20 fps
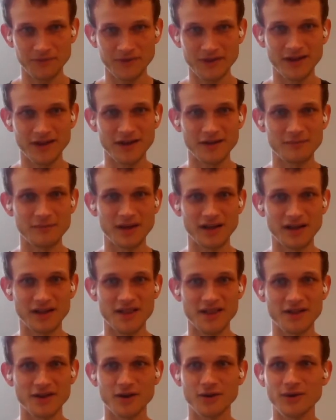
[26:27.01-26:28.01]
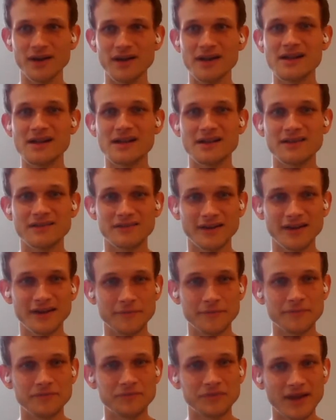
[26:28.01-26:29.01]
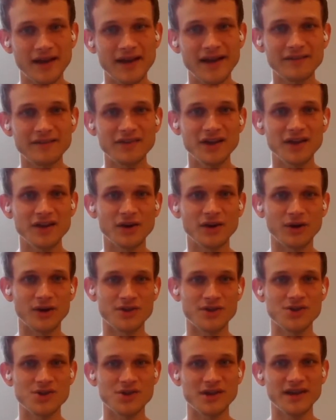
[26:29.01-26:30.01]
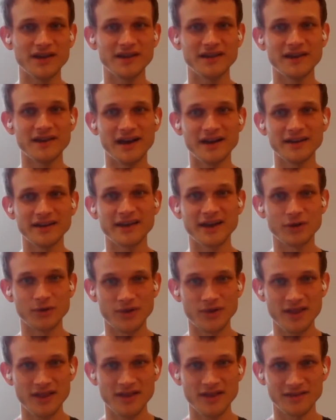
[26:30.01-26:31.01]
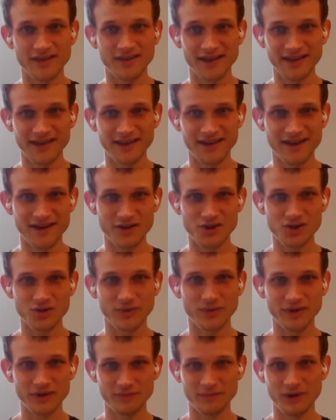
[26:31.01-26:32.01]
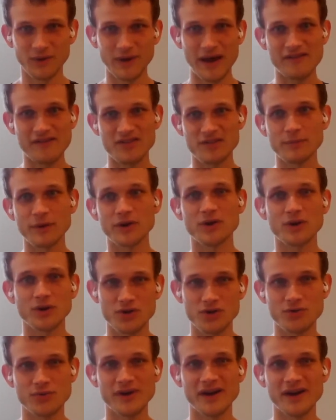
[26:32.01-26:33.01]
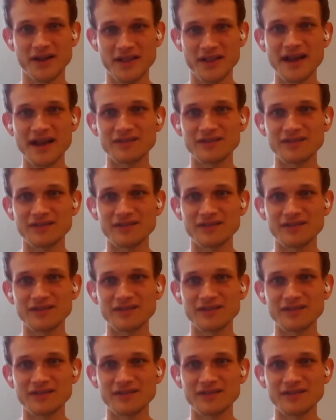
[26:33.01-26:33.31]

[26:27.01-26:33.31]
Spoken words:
and so like having on-chain accounts that can actually have smart contracts,